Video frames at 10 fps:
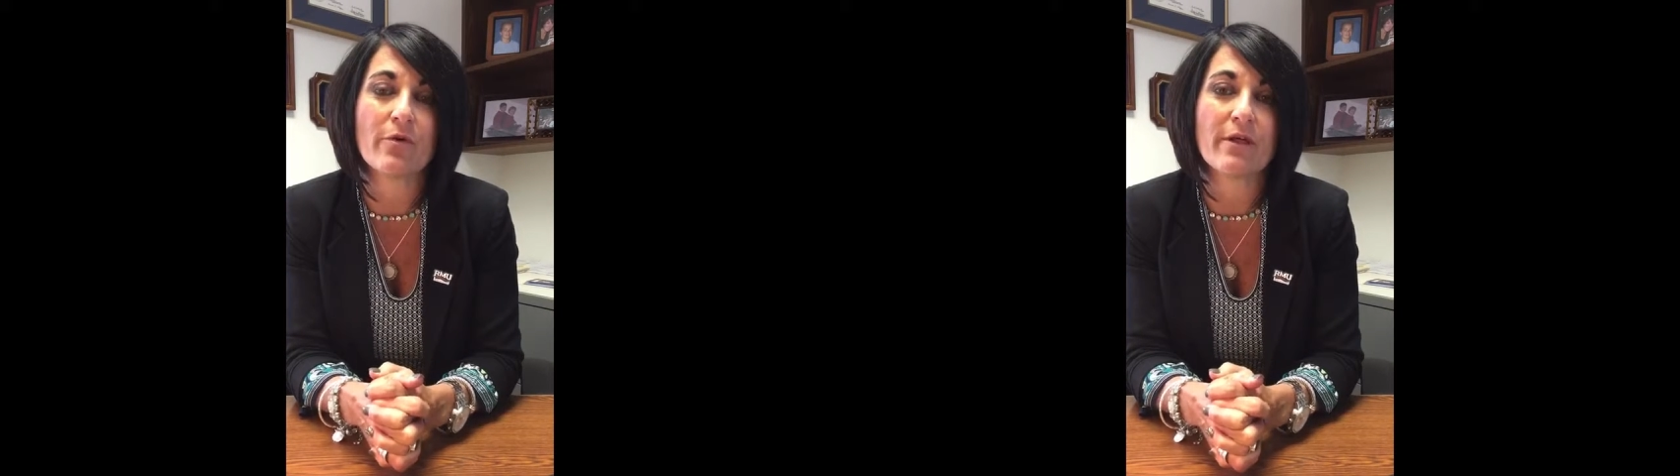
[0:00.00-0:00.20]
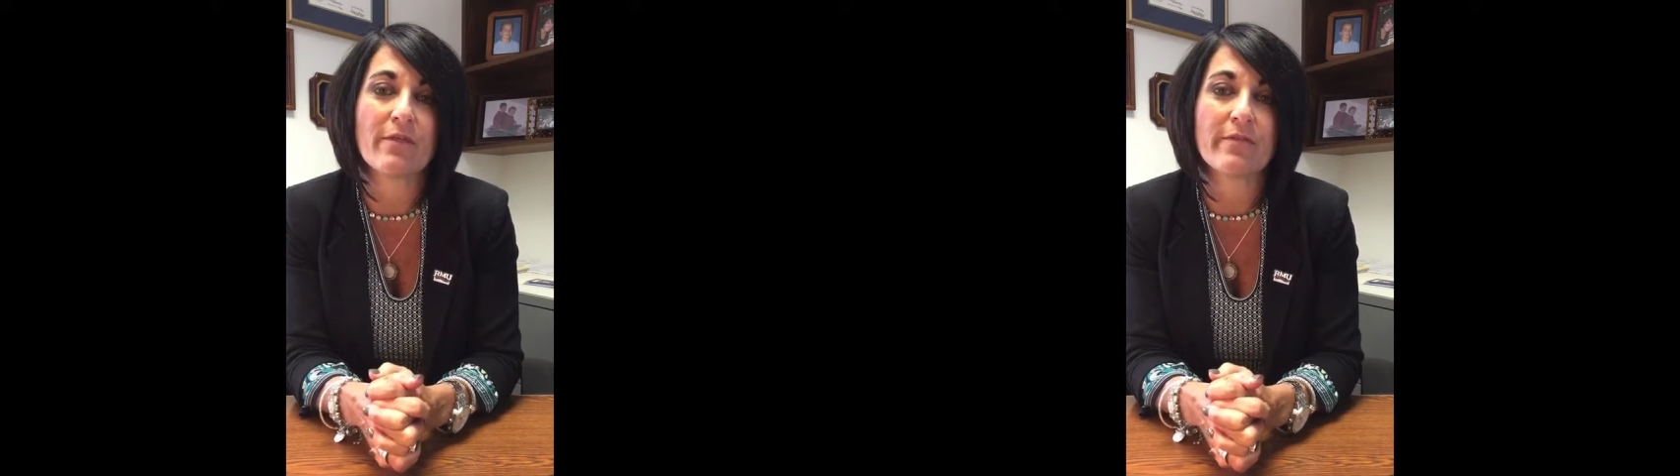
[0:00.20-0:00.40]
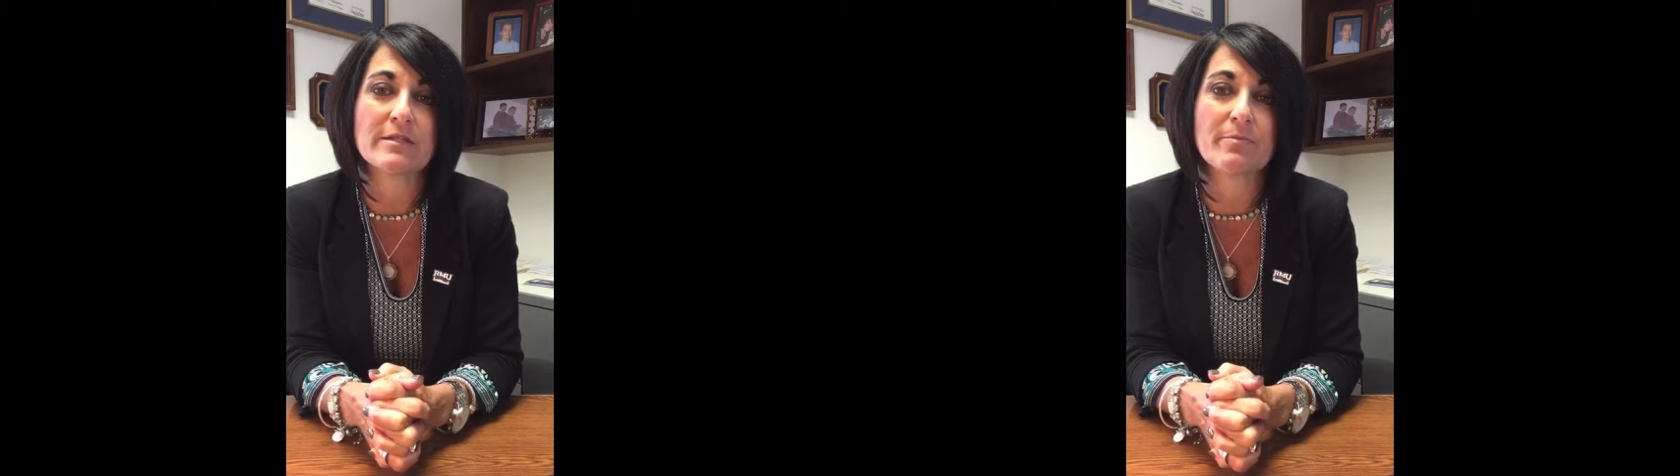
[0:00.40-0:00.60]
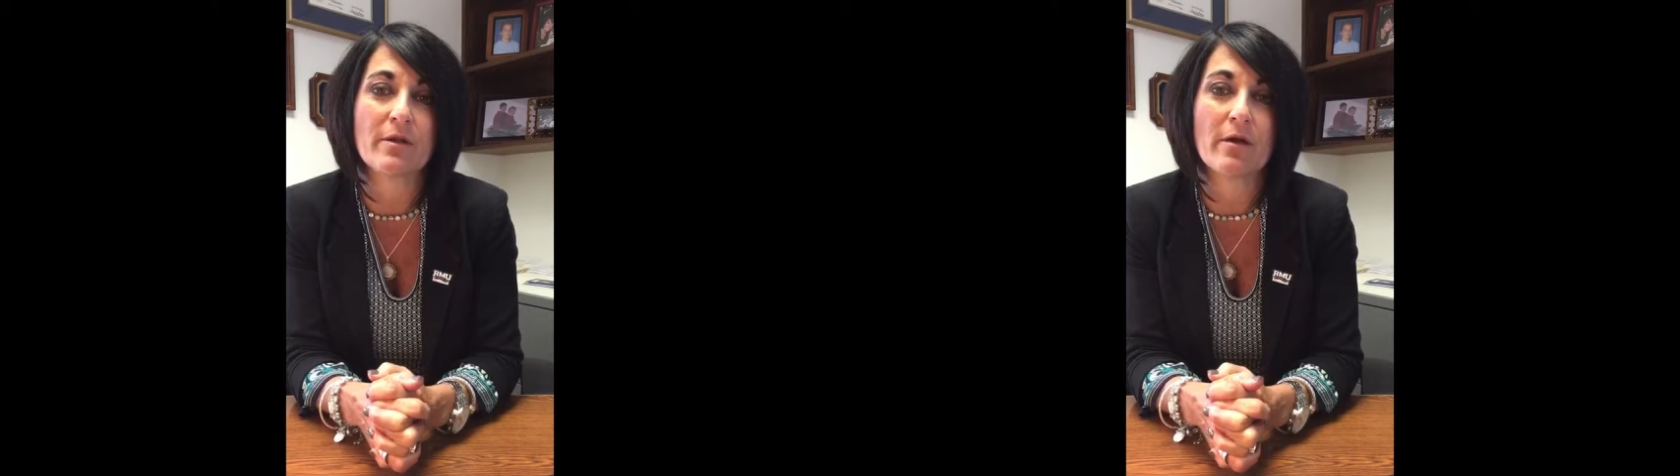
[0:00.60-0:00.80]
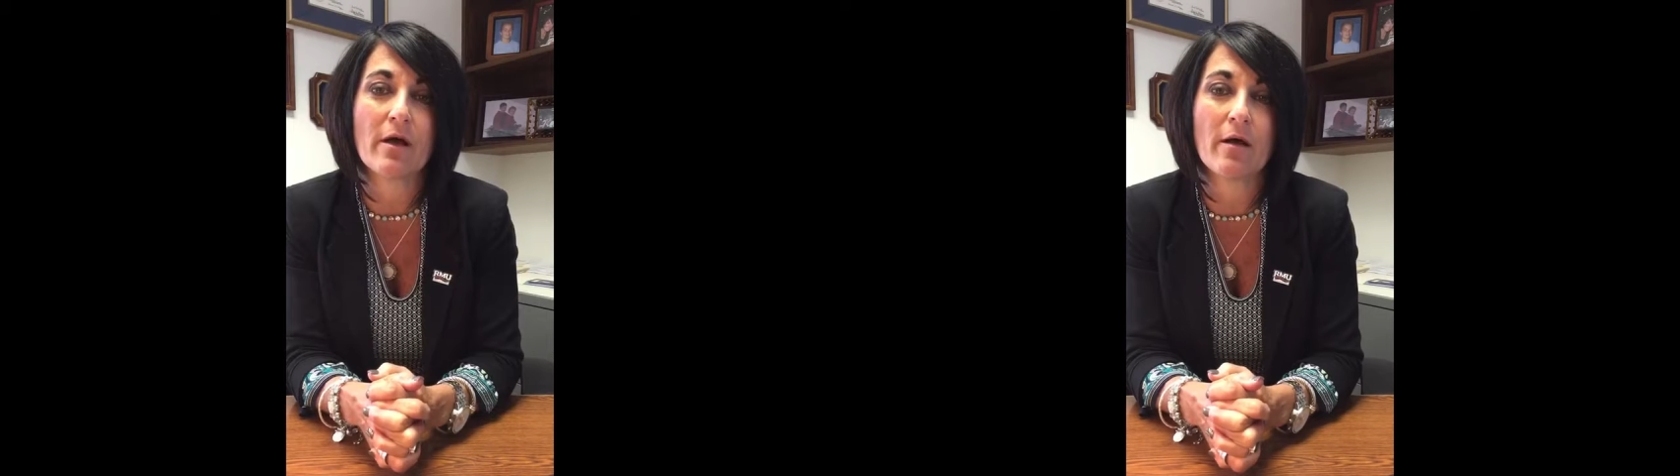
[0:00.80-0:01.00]
And I think that's
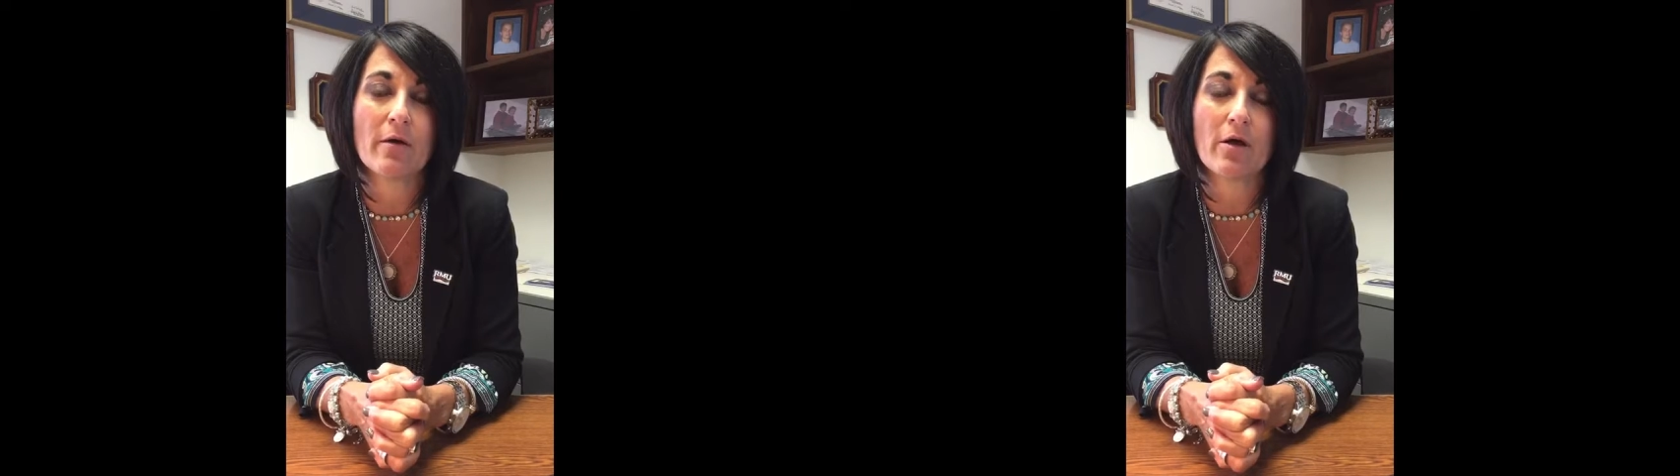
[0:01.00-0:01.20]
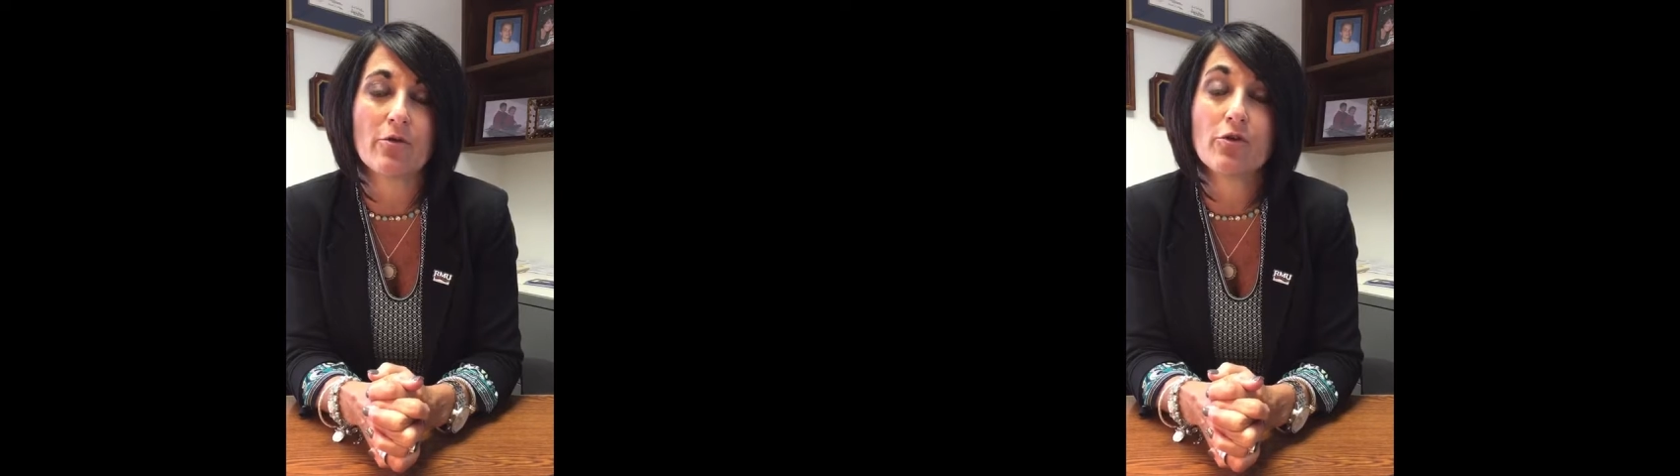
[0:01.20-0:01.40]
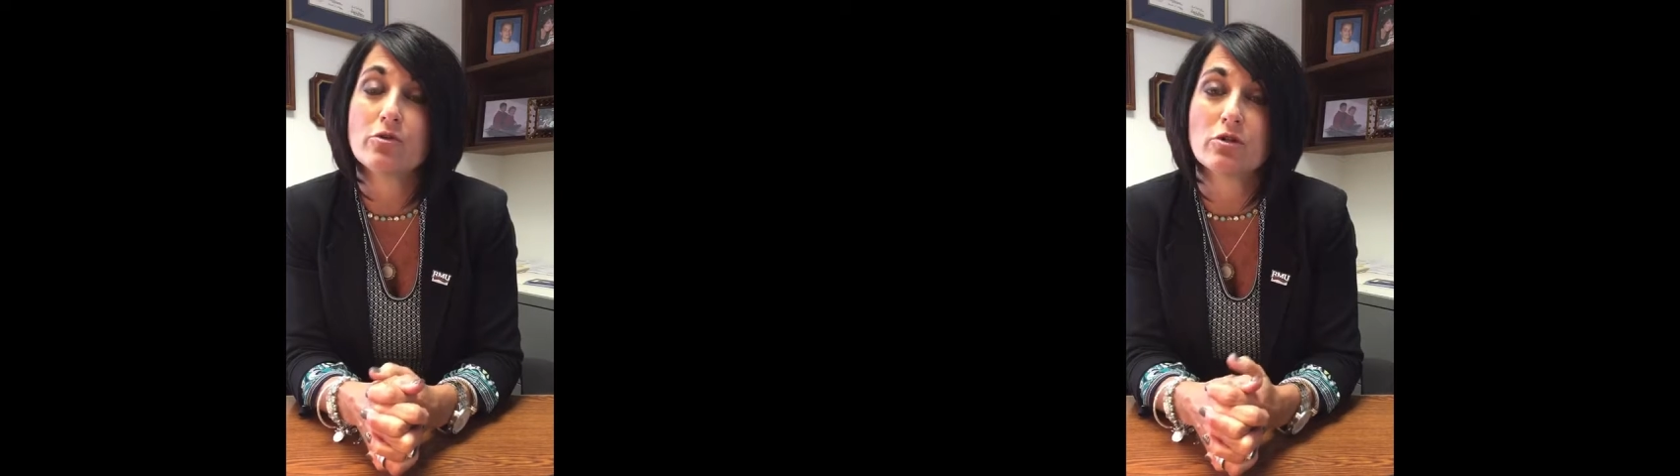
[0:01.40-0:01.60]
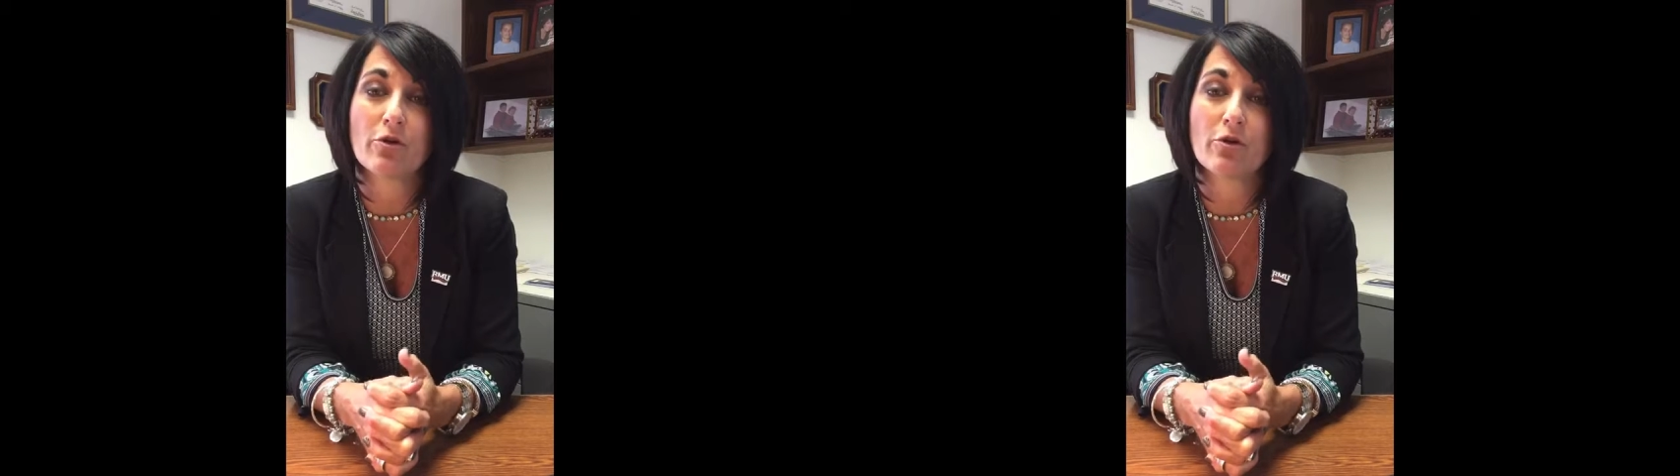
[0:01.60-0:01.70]
been a huge